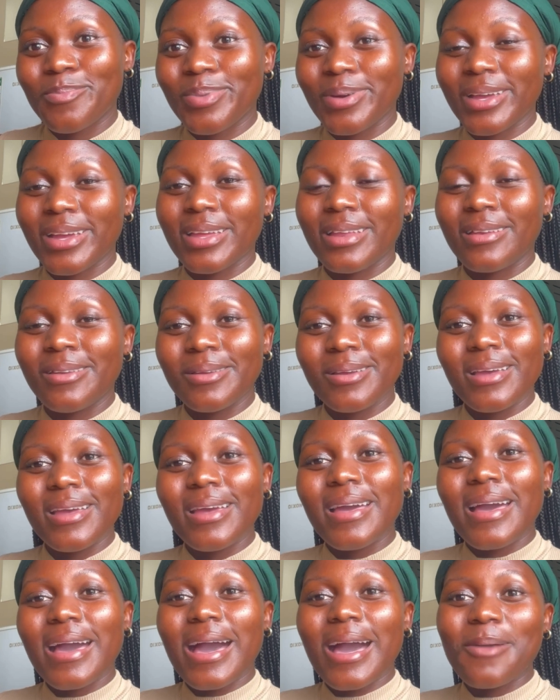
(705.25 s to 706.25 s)
But
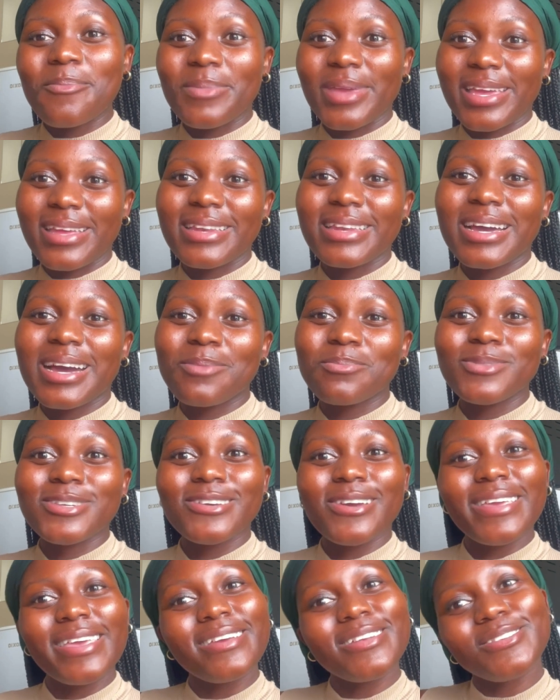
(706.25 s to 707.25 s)
I mean, I'm
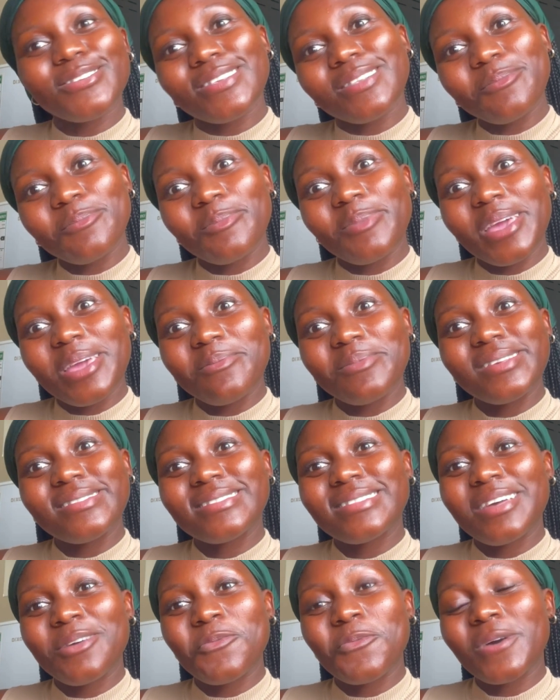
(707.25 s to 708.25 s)
talking to them babies
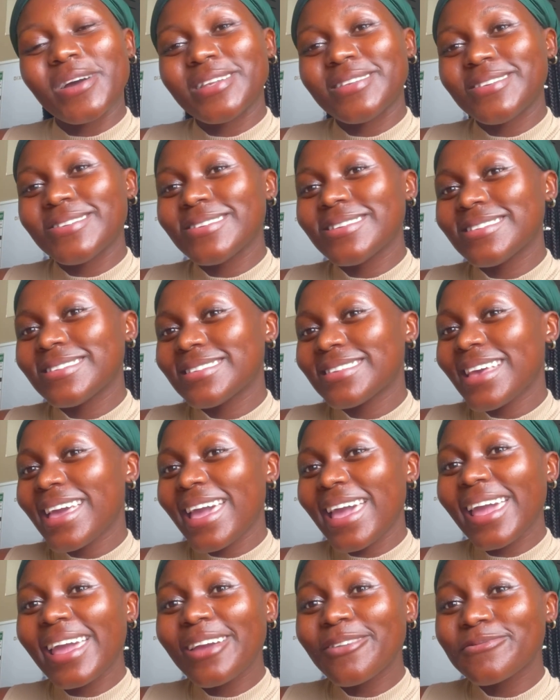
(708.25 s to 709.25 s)
that want to
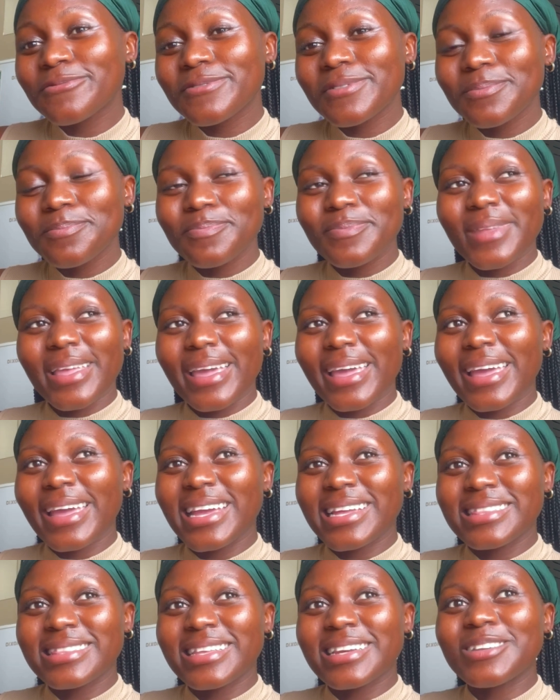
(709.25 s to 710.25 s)
save
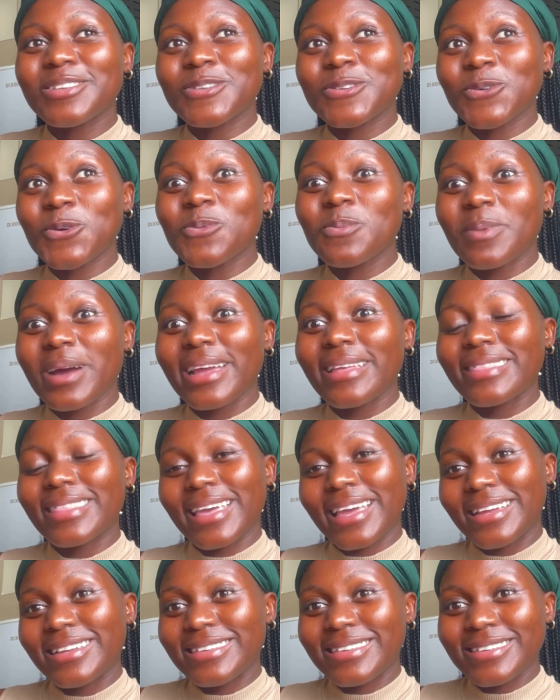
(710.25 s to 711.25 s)
and that don't mind
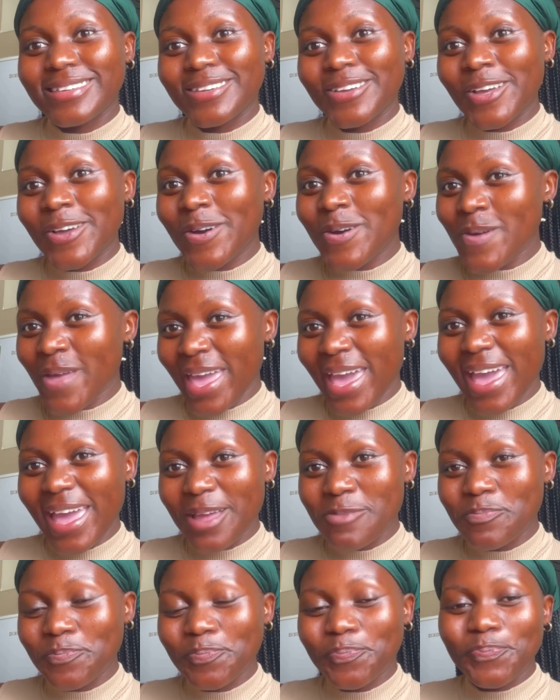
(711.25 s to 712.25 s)
that,
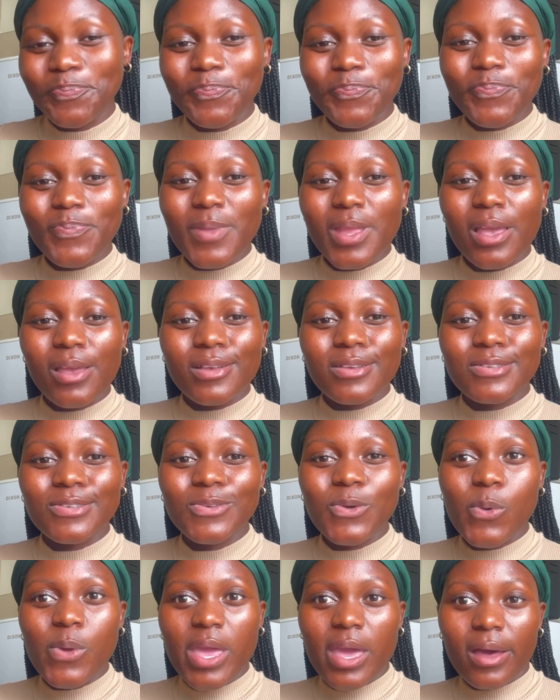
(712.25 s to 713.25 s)
okay?
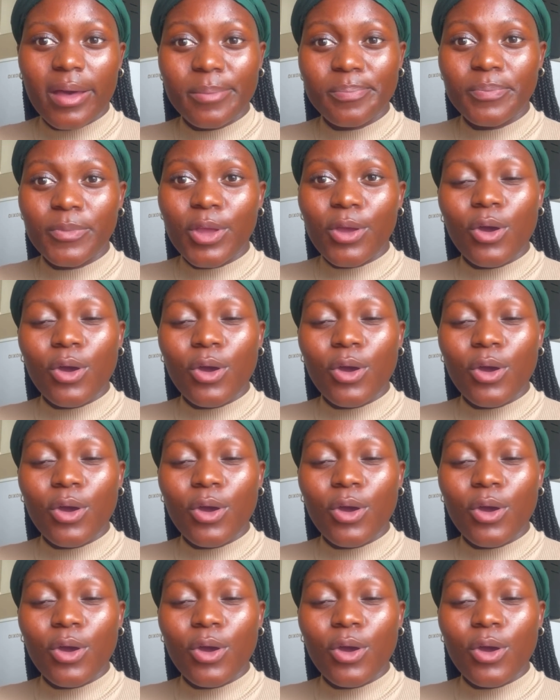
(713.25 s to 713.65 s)
So yeah.